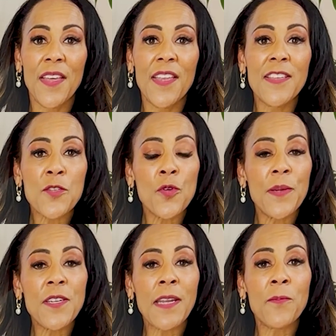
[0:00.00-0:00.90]
This will be
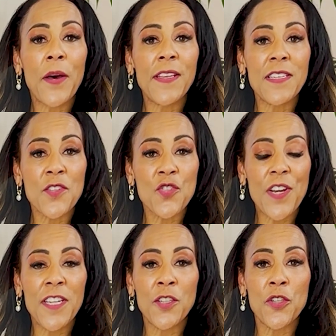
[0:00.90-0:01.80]
done by the
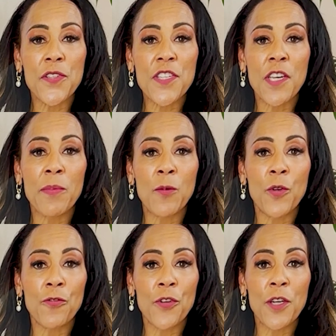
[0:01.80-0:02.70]
Australian Nursing and
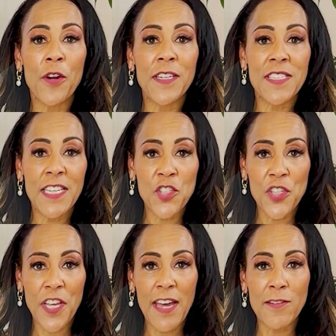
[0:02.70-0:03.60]
Midwifery
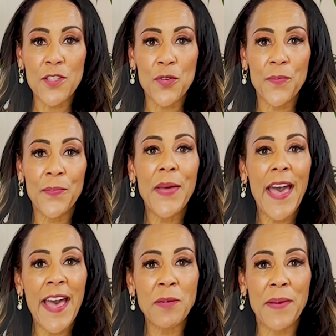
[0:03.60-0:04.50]
Accreditation Council,
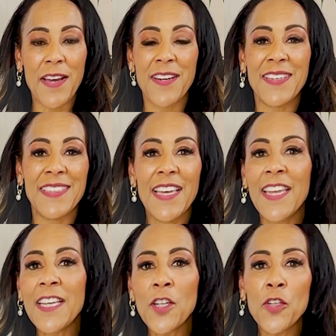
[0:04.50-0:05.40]
ANMAC. It
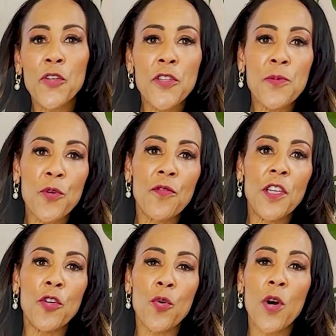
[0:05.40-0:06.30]
includes proving
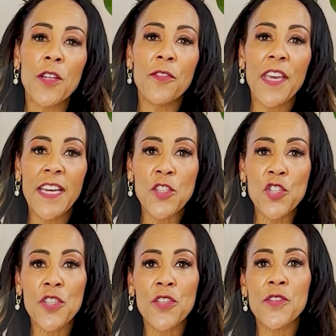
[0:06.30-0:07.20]
your
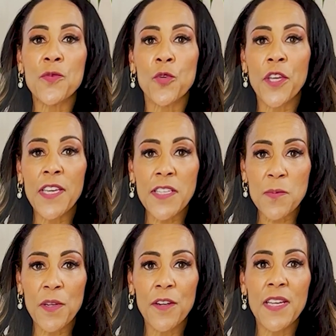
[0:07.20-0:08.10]
qualifications, work
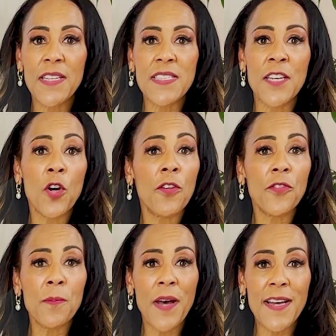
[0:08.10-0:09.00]
experience, and
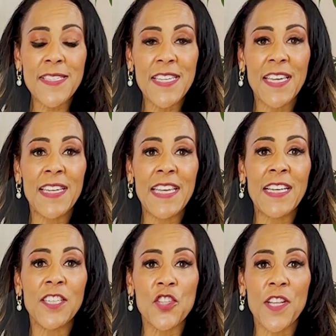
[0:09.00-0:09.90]
often passing an
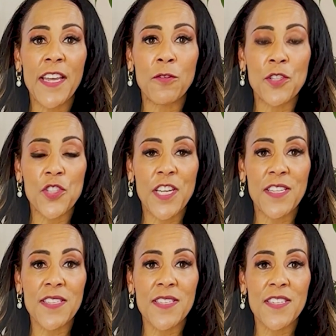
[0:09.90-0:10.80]
English language
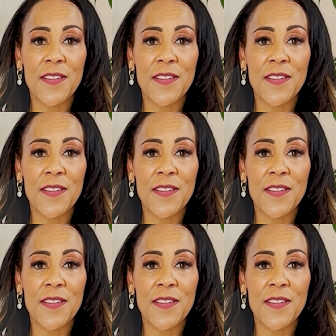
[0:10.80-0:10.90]
test.